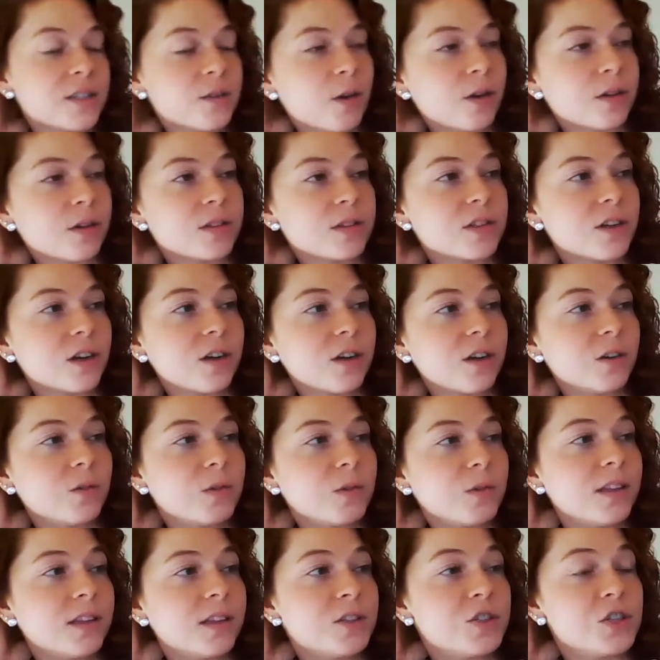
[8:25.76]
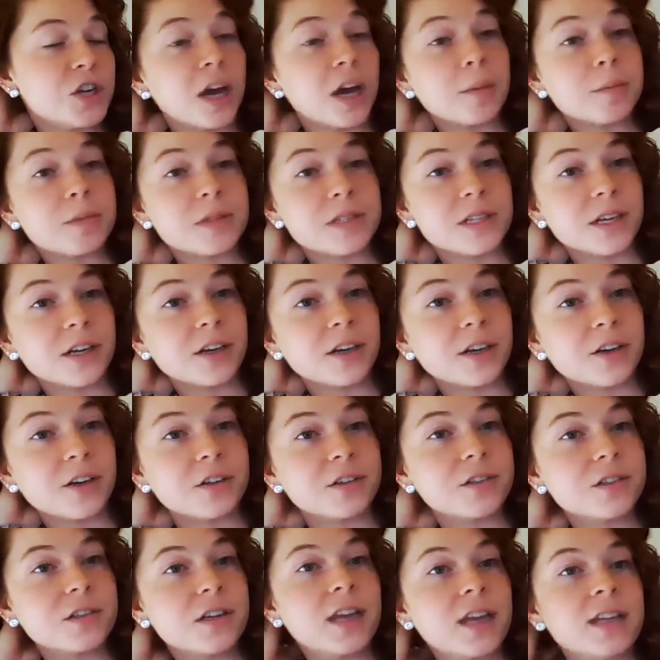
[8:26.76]
So I'll start with the job
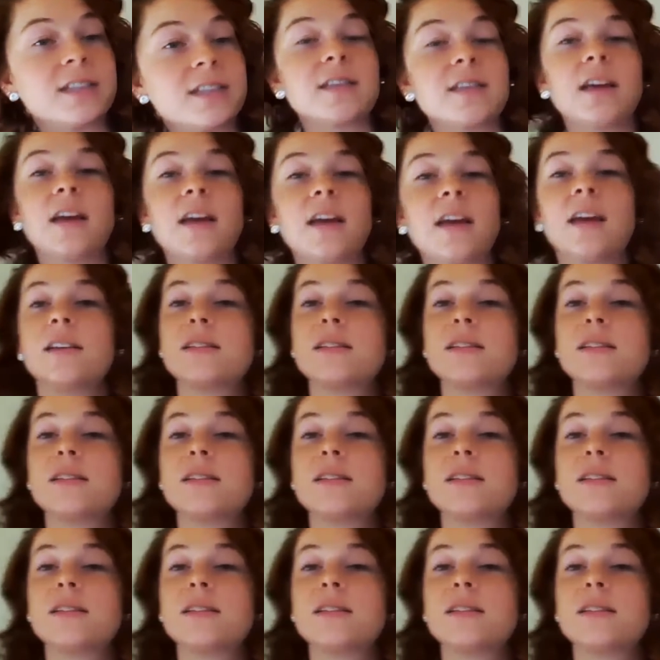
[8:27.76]
seeker. Yeah.